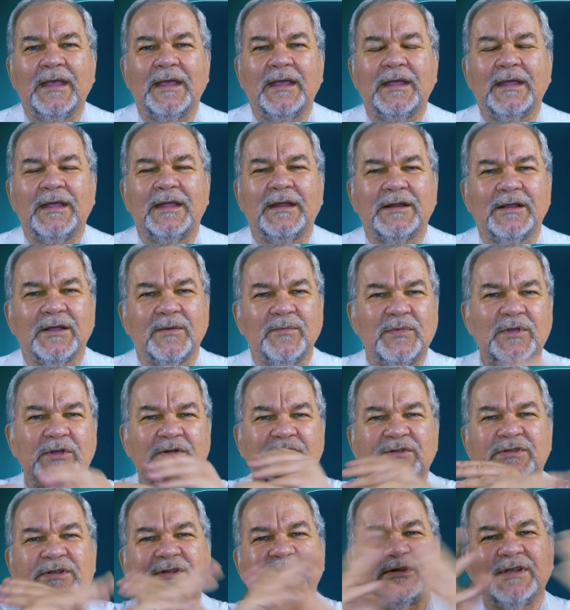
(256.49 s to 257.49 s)
it
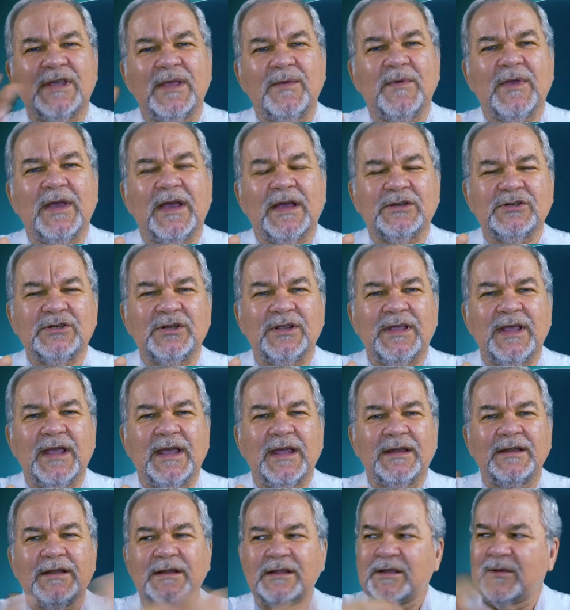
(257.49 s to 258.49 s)
computes the same hash
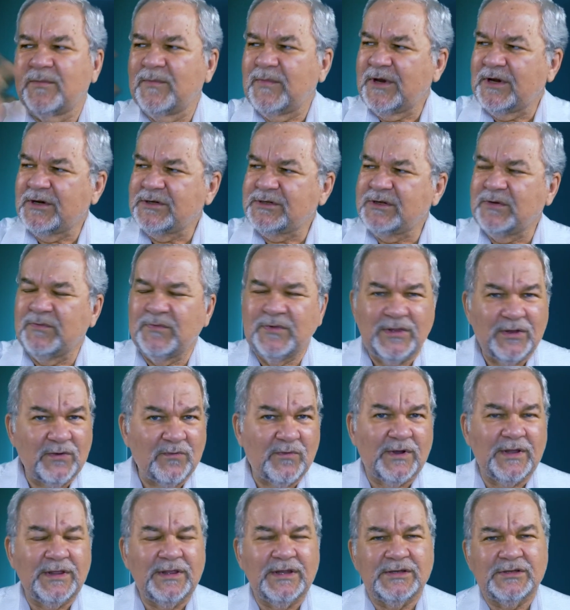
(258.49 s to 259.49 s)
again, compares it with the
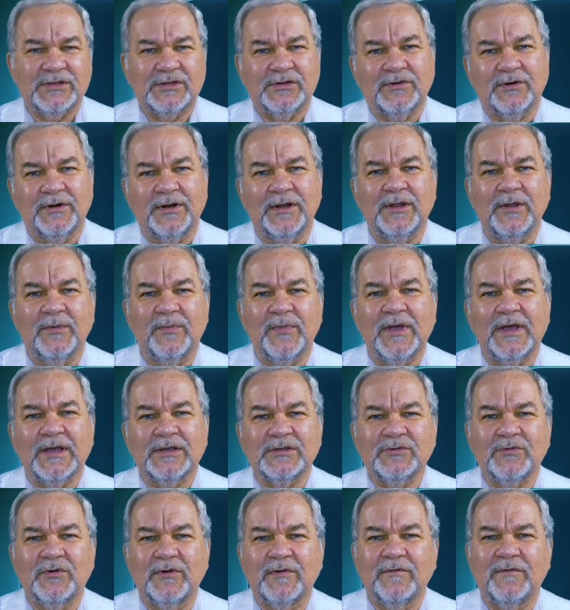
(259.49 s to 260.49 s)
one that's stored in the
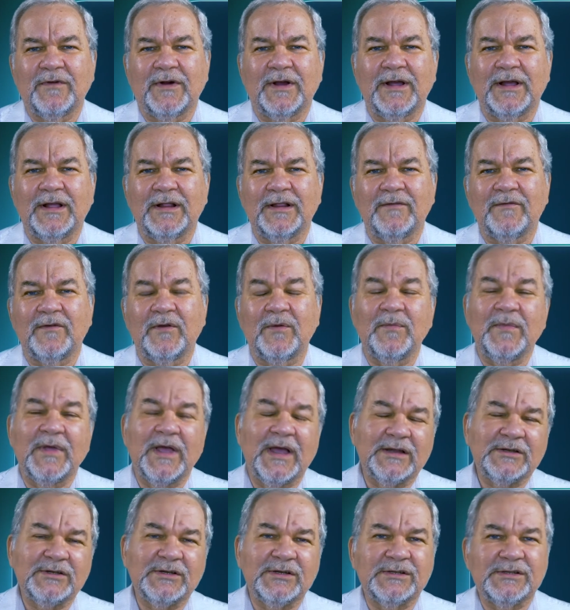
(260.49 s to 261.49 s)
password file. If it
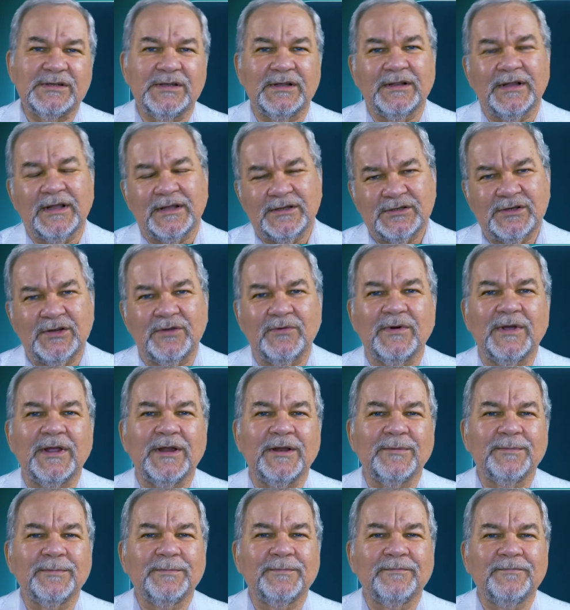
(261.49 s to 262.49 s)
matches, it lets you in.
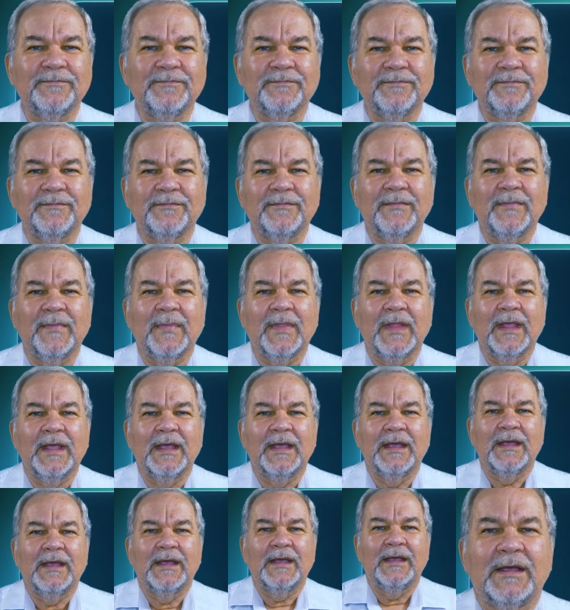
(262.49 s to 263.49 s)

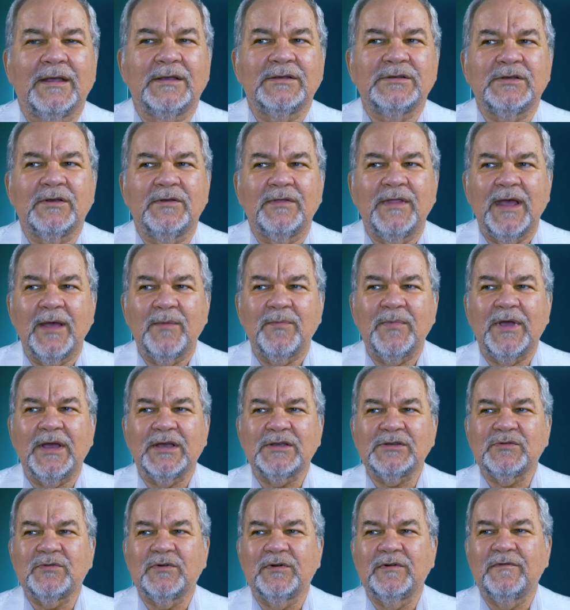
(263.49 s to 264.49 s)
So that
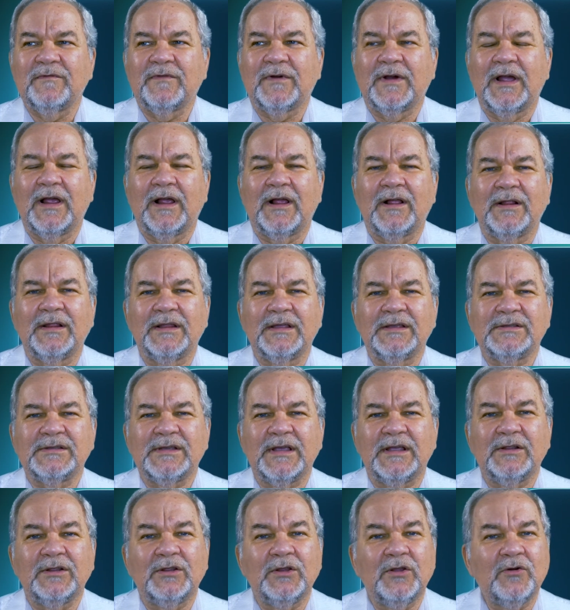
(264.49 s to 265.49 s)
password file is
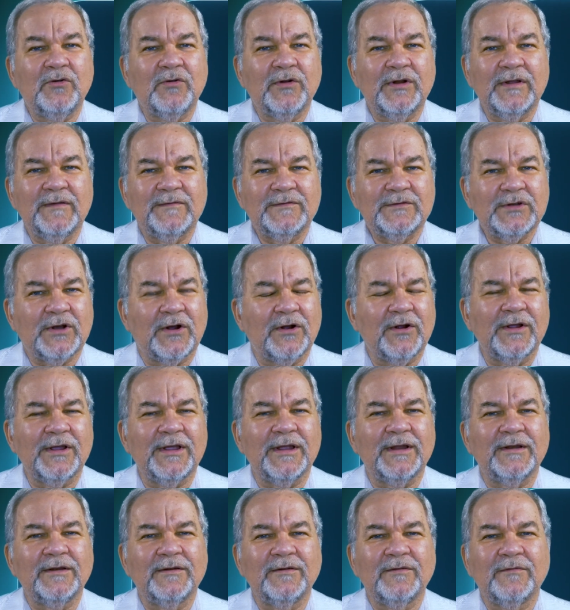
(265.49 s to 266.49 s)
a lucrative
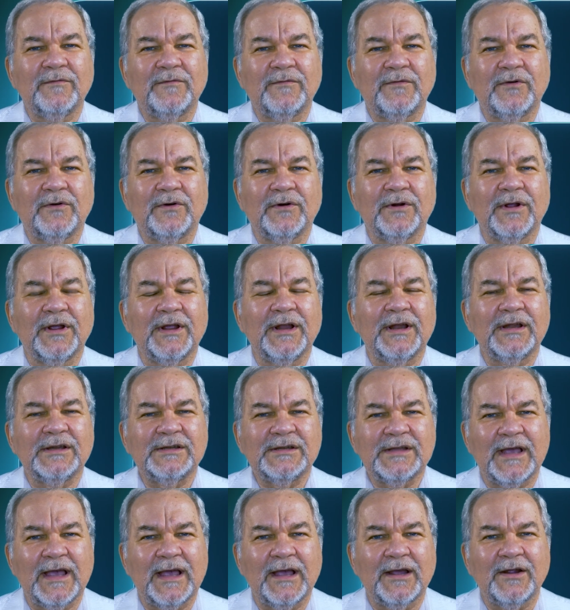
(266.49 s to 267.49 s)
target for an
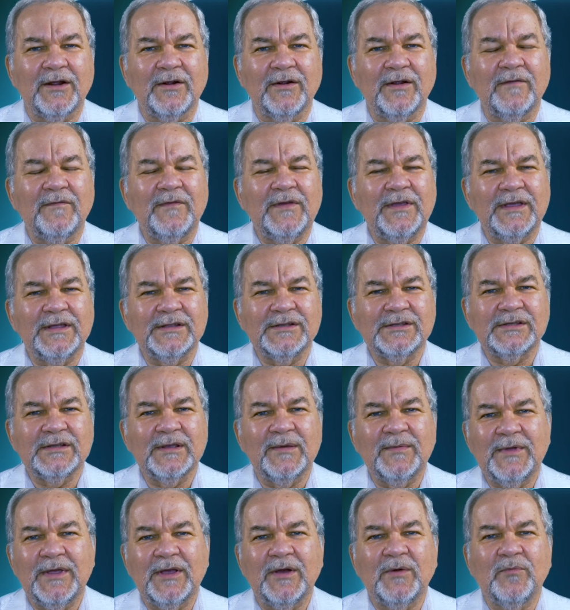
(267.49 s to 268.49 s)
attacker. If he can
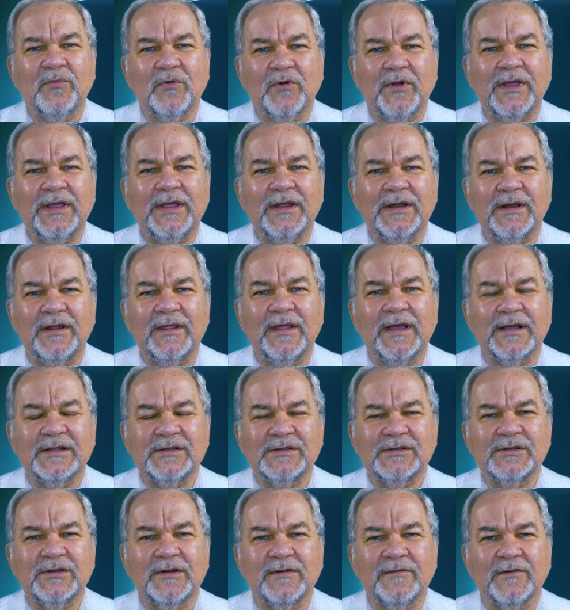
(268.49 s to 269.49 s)
somehow break into that
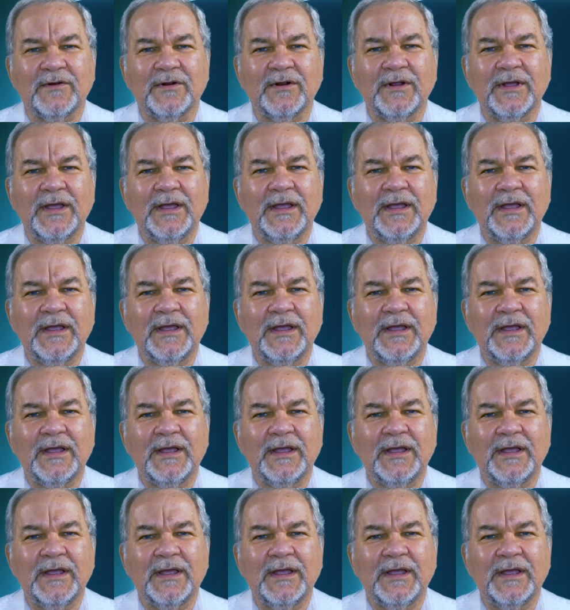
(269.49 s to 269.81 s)
server